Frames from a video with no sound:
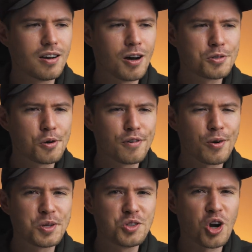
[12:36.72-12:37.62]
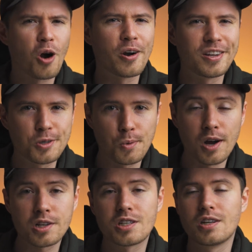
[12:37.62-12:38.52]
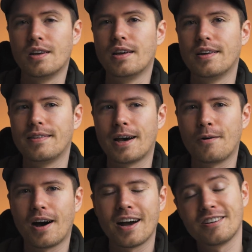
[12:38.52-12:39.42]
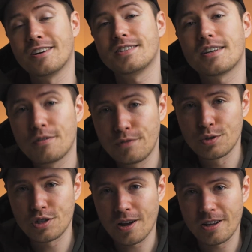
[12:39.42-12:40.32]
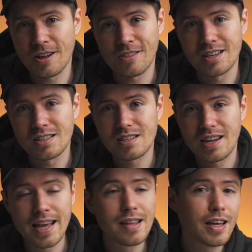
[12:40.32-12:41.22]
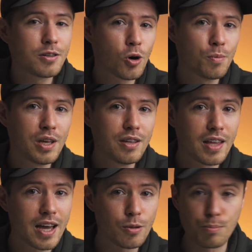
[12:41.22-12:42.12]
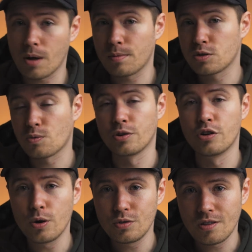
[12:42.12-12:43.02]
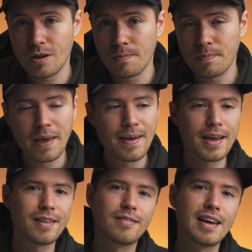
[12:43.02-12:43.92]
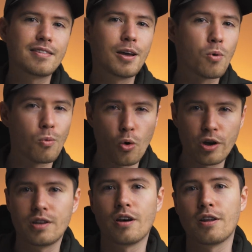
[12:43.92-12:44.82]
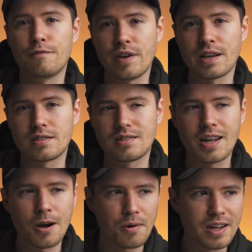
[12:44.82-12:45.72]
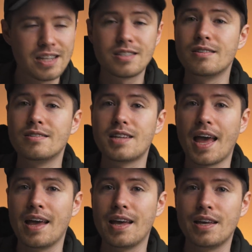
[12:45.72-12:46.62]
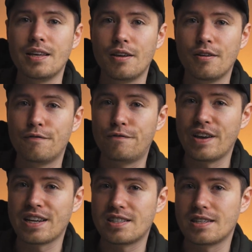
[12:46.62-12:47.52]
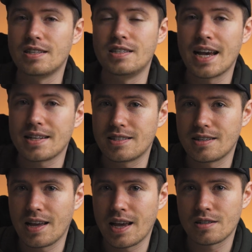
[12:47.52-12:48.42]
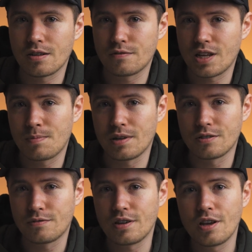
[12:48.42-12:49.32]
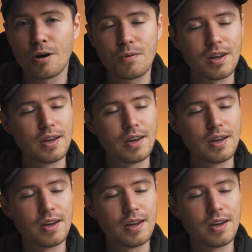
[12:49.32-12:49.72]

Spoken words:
also very jarring to watch. Now, I contacted ViewSonic on this, and they told me that the problems were known to them and that they were working on a fix. There isn't a fix yet as of taping this video,